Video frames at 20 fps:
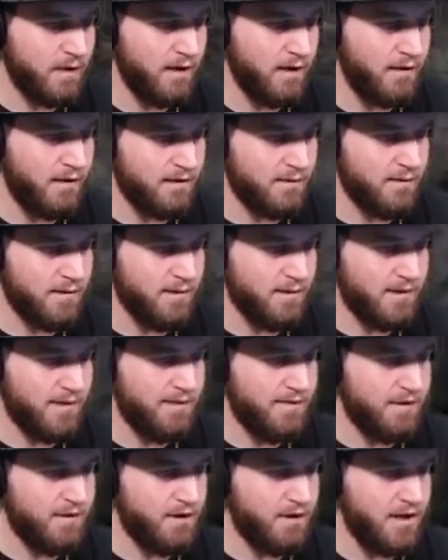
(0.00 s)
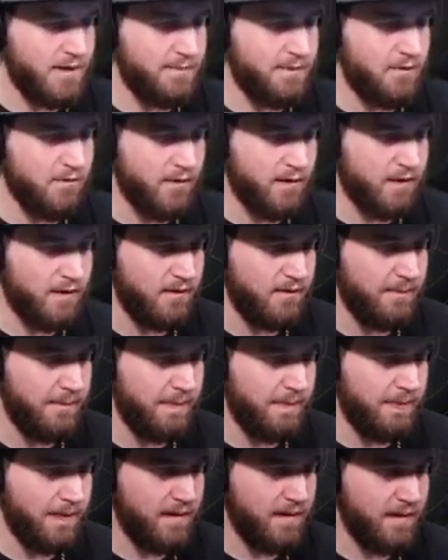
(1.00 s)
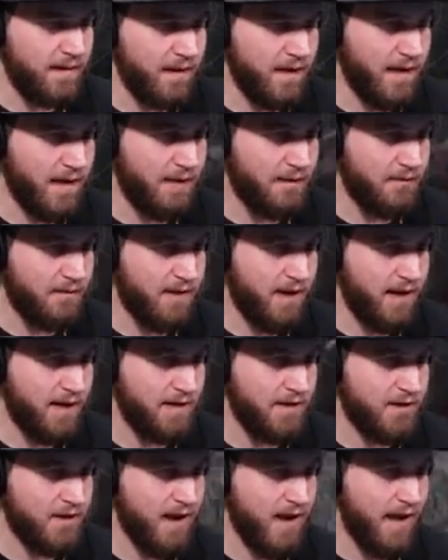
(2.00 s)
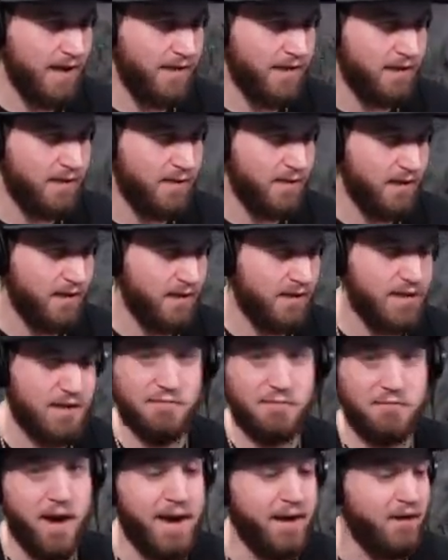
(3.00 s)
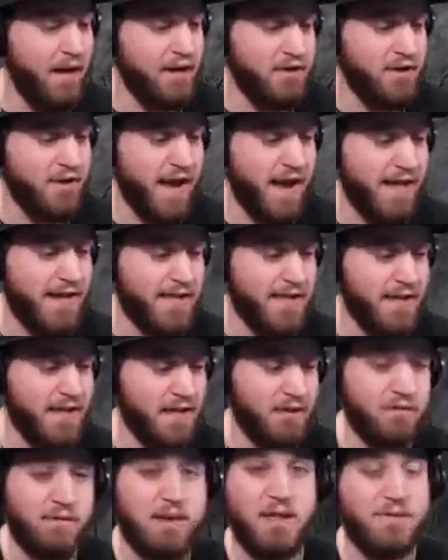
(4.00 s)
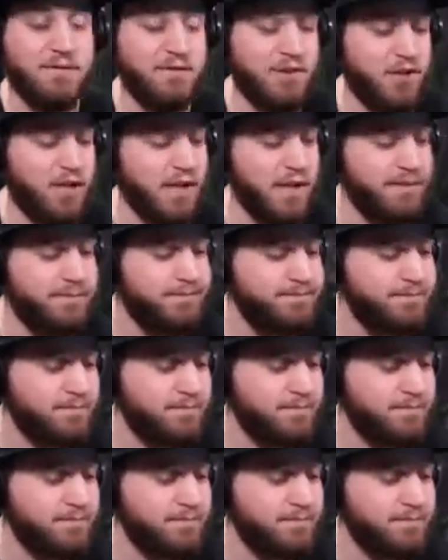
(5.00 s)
Oh, this one doesn't have the Jeep grill. Like the other one actually had, like the one that looks like a Wrangler actually has like the grill of a Jeep.